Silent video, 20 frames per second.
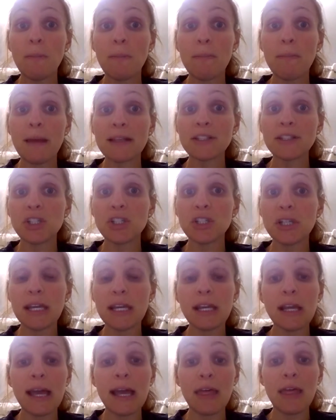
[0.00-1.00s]

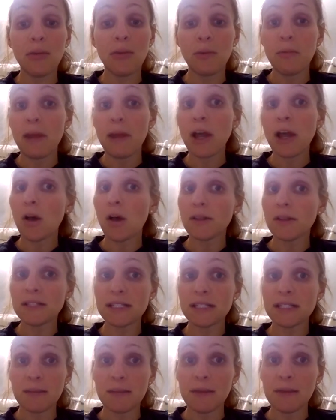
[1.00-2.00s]
messaging and throughway calls
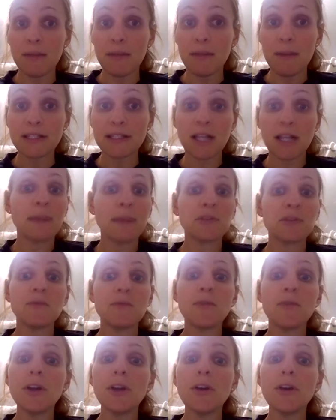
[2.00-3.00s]
is going to be the best option
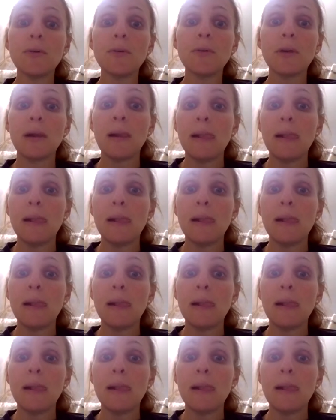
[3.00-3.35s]
for you.